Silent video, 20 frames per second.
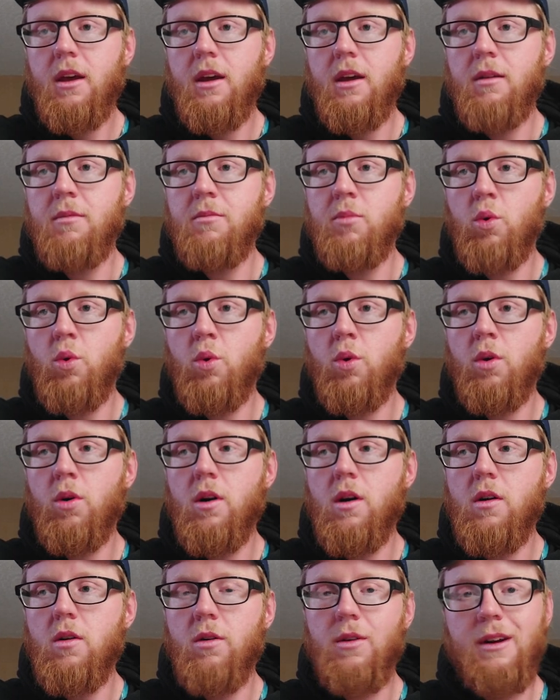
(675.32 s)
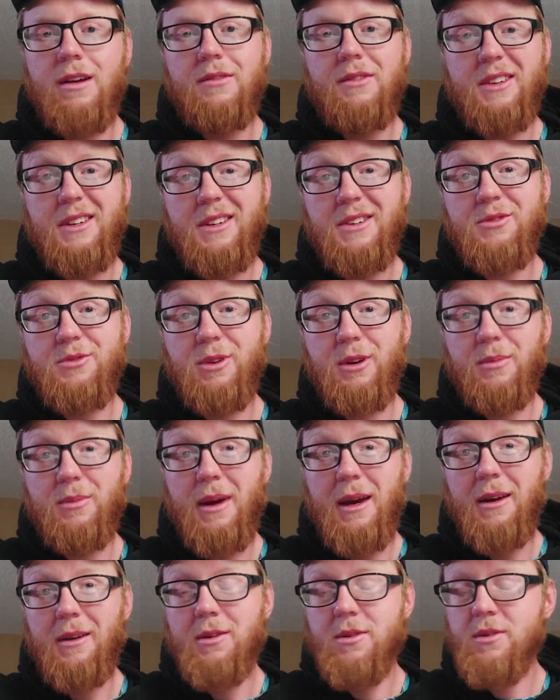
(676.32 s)
and more, or even district
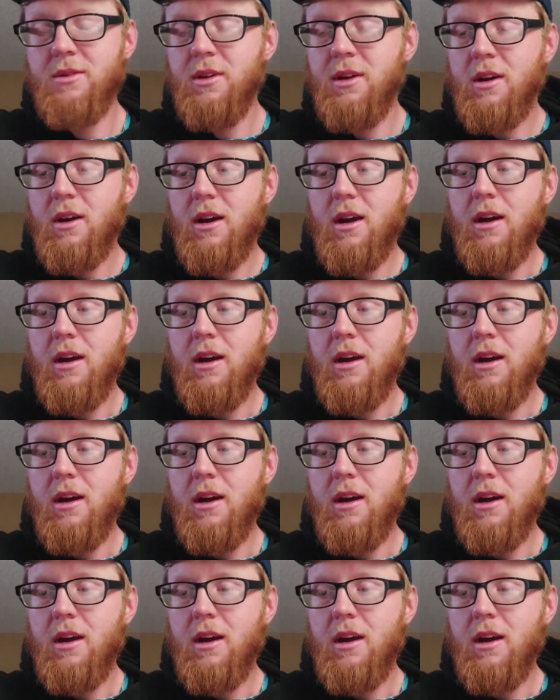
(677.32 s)
bankers,